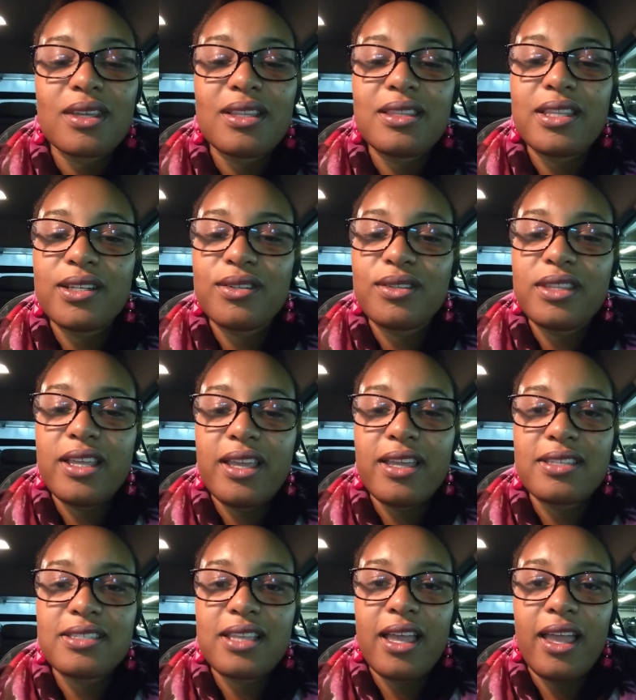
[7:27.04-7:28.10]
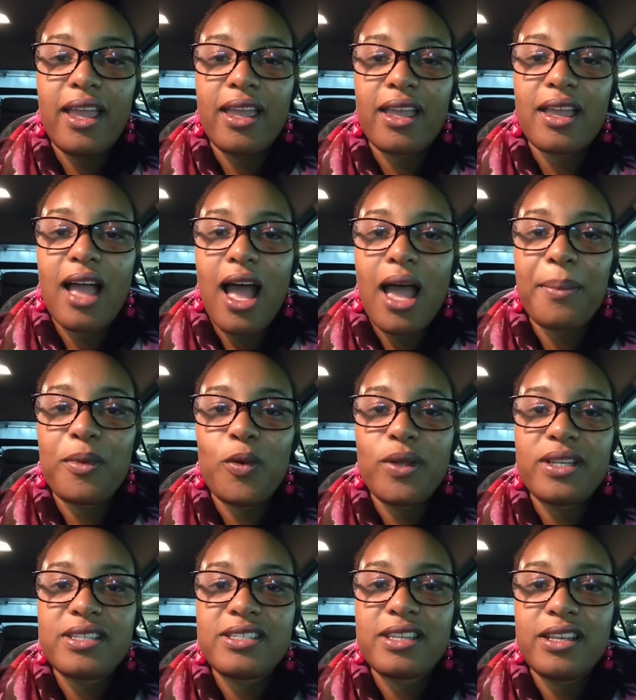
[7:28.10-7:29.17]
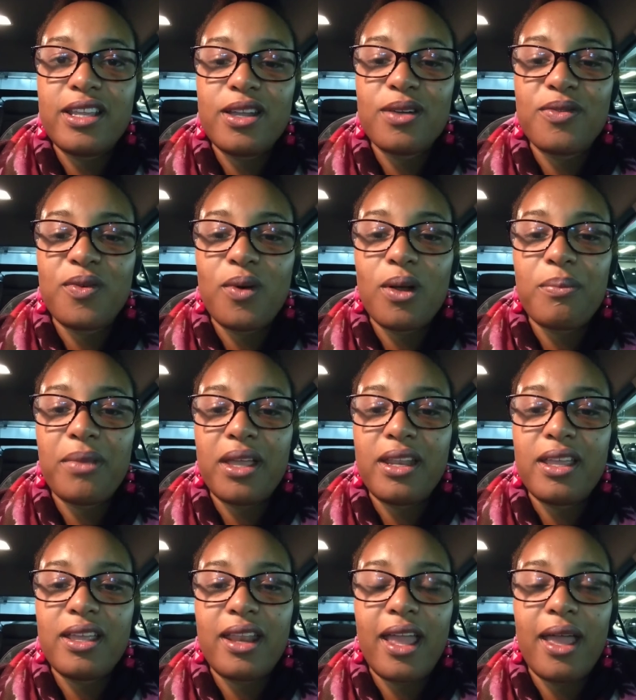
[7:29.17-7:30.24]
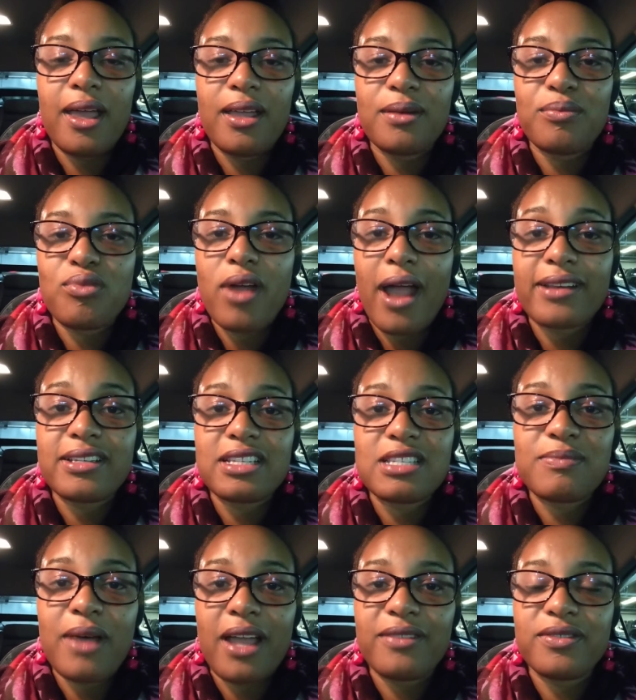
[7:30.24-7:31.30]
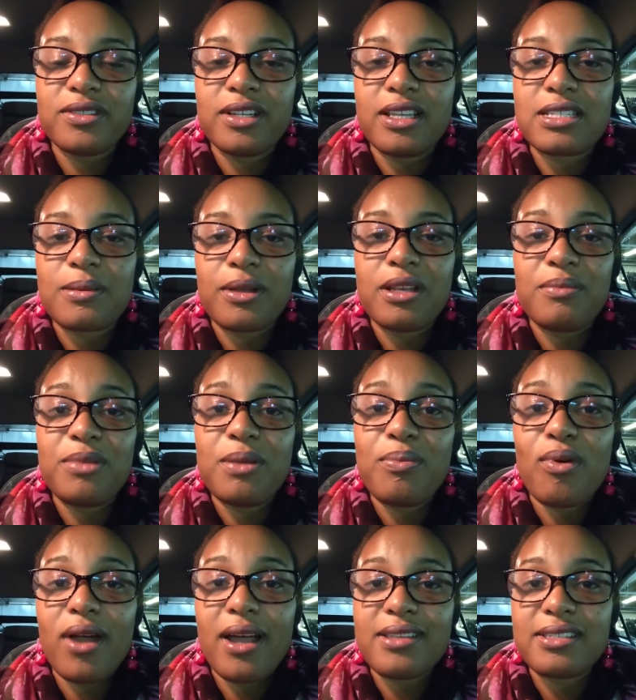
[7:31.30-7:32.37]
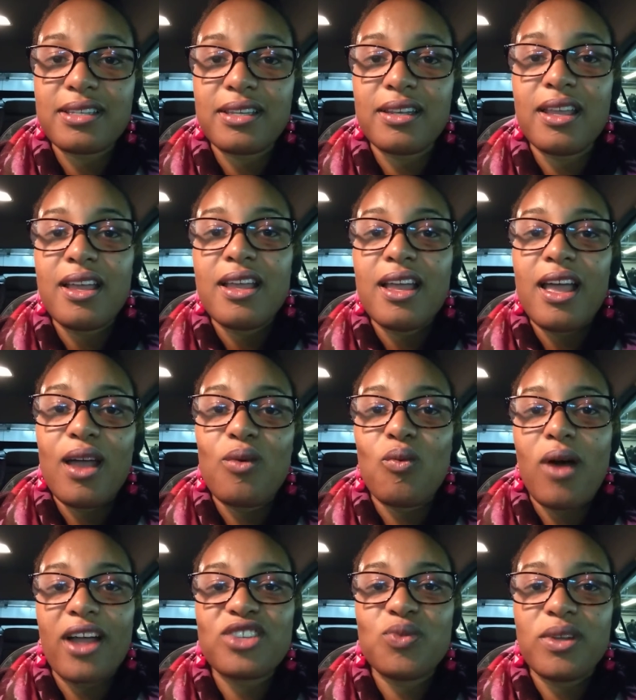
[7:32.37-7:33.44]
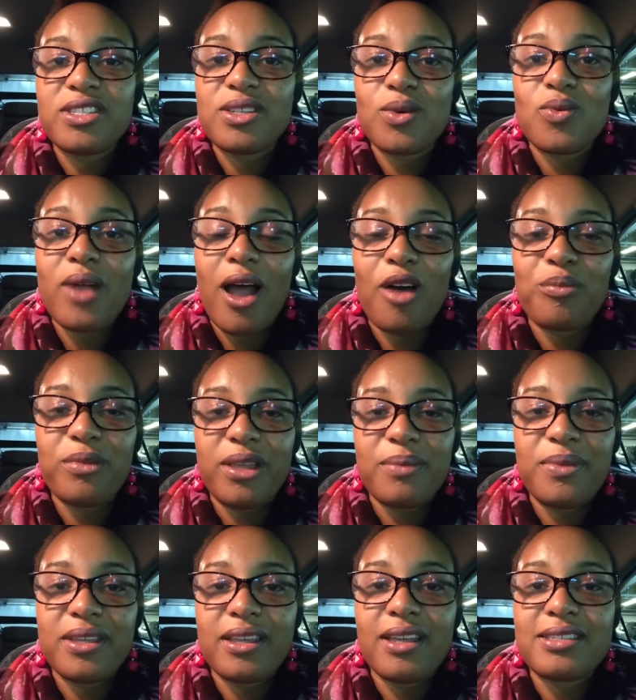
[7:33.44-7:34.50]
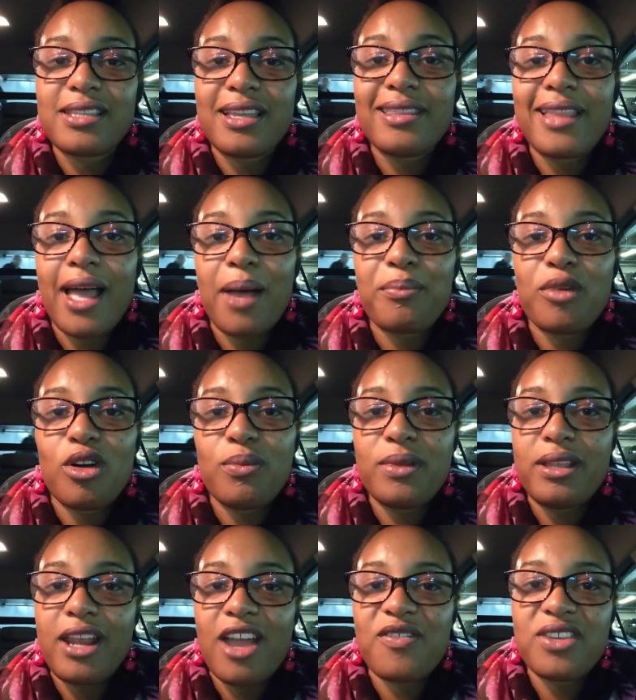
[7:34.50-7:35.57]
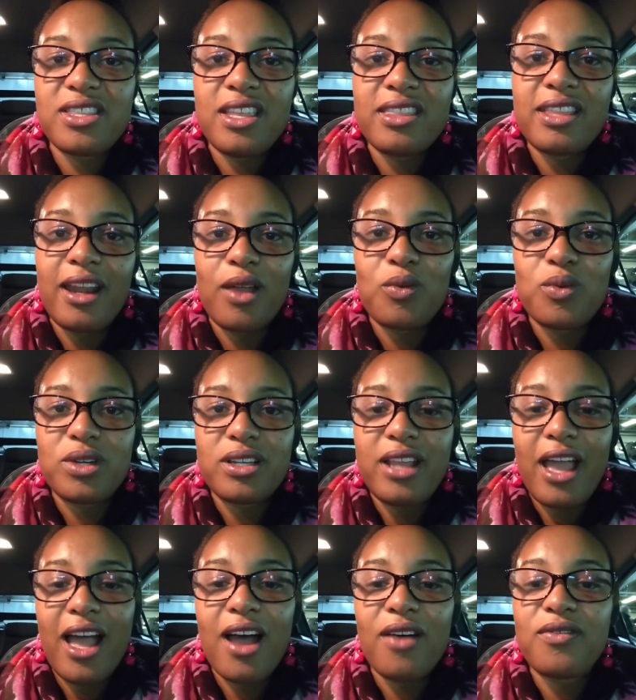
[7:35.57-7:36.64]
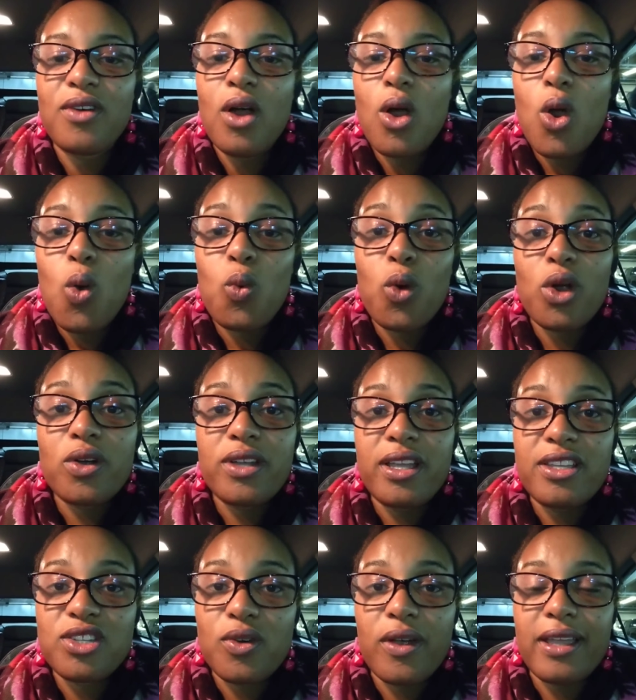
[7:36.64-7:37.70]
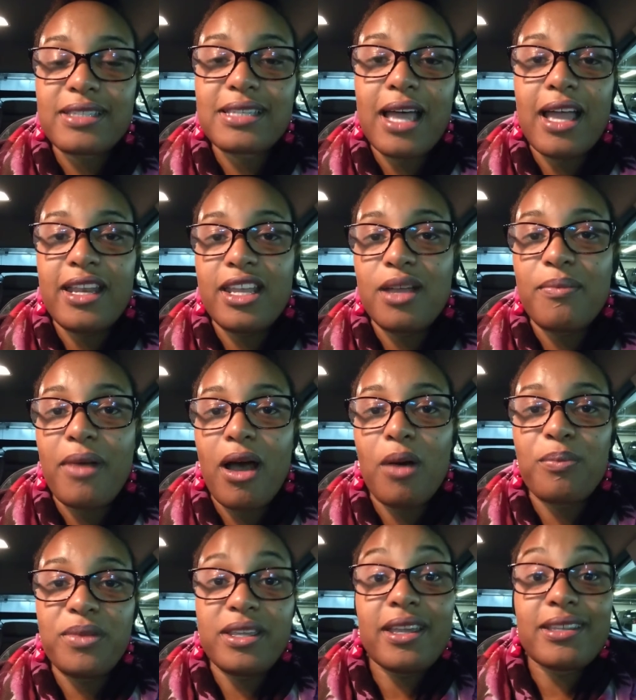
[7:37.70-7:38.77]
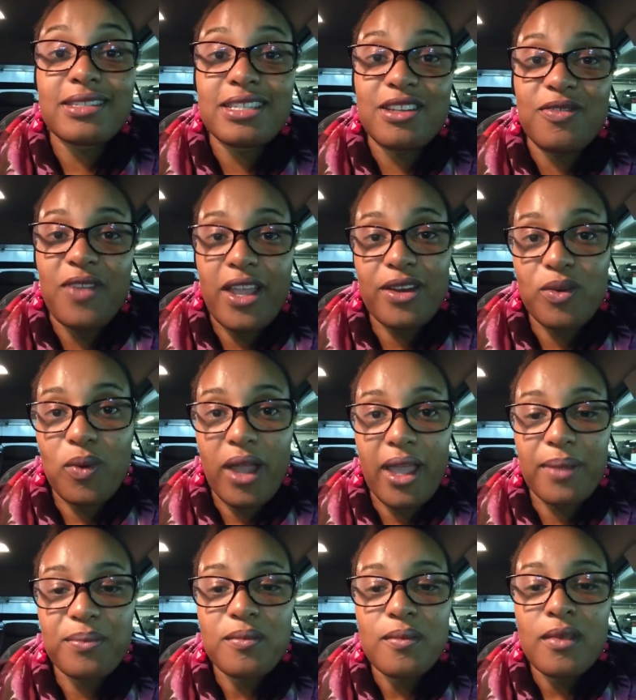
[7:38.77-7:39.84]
little things like, I'm going to sit here for a minute and practice mindfulness. I'm going to be present and watch what's around me, because in that moment, everything that I would have worries or anxiety about begins to fade away.